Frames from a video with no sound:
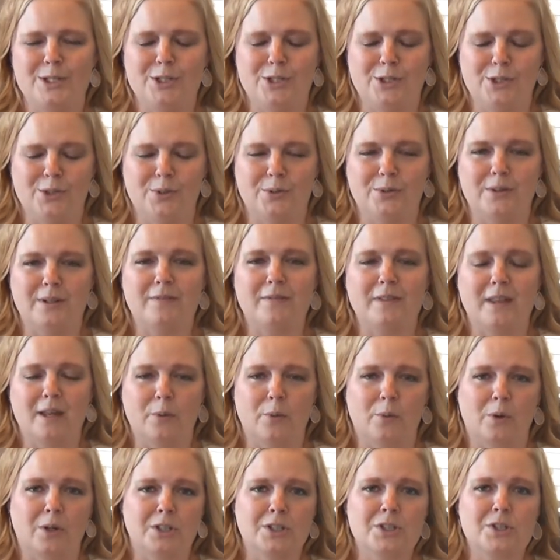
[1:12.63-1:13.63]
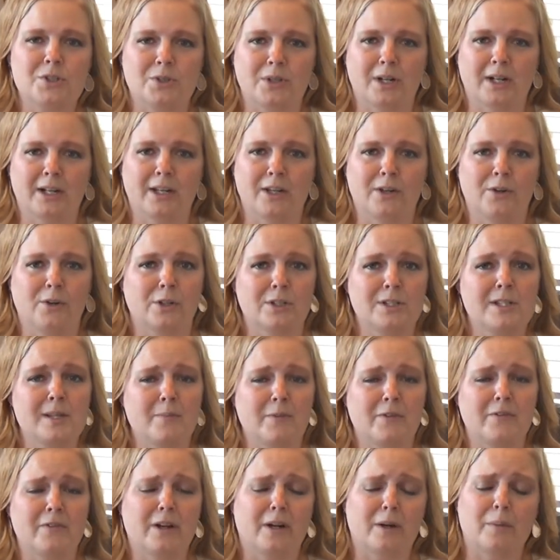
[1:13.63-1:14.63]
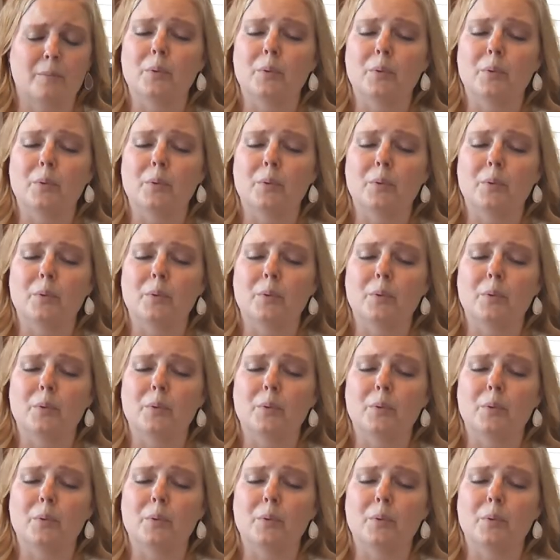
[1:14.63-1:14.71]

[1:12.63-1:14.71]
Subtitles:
to do if they were stricken or some of their